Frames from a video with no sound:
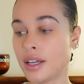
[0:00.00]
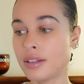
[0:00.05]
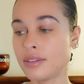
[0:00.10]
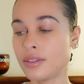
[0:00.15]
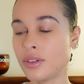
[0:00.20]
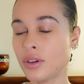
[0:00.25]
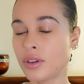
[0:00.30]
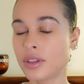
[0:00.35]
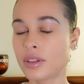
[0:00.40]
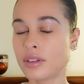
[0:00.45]

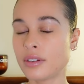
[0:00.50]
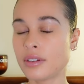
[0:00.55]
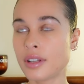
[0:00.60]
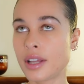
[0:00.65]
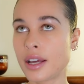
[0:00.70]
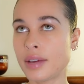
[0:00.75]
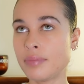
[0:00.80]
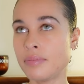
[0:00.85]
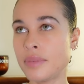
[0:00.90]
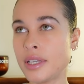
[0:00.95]
not
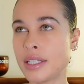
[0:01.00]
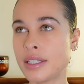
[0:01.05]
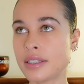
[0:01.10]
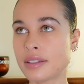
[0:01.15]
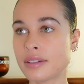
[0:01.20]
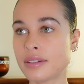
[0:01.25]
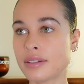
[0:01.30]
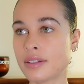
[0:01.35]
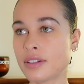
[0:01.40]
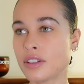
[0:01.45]
like mid,
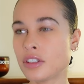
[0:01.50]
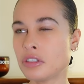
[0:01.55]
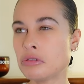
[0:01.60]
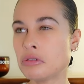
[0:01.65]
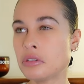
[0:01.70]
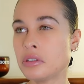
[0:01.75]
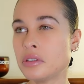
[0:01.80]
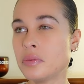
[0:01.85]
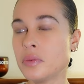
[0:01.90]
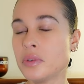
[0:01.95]

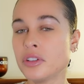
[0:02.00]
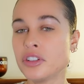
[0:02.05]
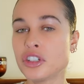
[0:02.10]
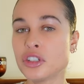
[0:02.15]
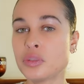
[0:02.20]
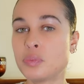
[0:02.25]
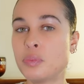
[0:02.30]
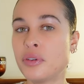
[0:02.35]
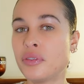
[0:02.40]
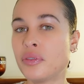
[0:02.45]

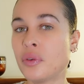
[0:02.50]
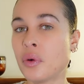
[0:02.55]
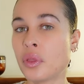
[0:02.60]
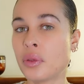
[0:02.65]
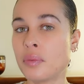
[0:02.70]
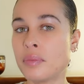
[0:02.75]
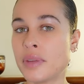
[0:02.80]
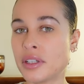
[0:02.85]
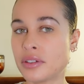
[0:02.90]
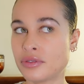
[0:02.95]
just before the
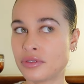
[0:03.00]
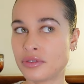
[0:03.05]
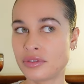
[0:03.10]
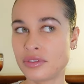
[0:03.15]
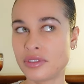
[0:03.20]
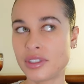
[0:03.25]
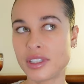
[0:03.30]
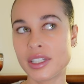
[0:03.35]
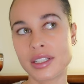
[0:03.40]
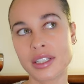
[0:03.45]
mid of
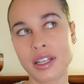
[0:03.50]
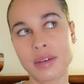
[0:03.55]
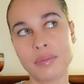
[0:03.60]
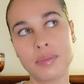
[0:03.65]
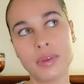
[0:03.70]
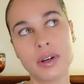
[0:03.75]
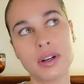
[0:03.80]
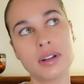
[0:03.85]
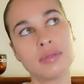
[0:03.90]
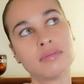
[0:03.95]

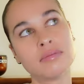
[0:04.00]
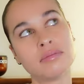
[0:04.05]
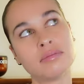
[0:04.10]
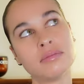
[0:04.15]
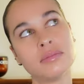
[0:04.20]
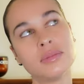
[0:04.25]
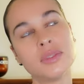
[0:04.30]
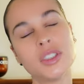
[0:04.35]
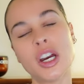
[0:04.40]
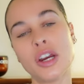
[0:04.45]
December.
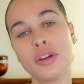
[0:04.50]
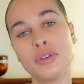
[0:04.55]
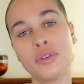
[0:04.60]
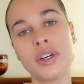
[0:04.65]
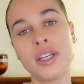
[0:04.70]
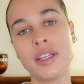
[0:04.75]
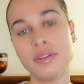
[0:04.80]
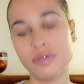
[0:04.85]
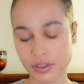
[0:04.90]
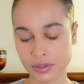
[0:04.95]
No, not
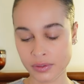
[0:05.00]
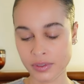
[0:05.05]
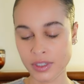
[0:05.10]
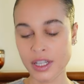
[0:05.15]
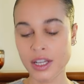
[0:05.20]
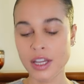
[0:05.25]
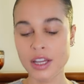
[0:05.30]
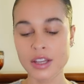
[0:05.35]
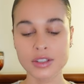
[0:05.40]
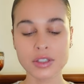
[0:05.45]
even.
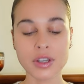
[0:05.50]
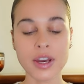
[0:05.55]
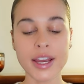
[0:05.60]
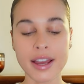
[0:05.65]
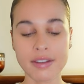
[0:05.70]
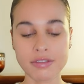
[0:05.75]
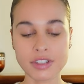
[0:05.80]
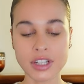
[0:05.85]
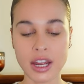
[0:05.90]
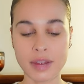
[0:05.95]
So I
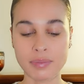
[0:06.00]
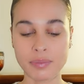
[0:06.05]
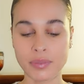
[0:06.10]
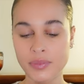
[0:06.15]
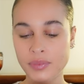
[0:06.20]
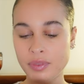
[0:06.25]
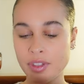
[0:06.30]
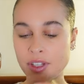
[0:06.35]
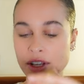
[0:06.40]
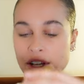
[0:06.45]
have time.
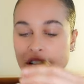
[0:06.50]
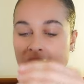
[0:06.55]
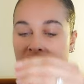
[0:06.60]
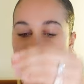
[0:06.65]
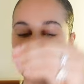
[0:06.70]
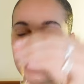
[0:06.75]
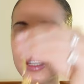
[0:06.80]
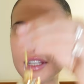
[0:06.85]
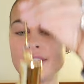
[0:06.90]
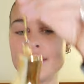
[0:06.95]

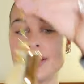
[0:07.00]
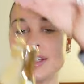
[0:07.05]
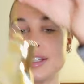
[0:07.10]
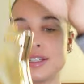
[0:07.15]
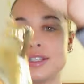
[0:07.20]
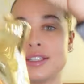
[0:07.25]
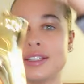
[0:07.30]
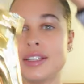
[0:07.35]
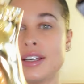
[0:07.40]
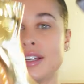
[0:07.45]
So this
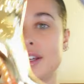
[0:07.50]
is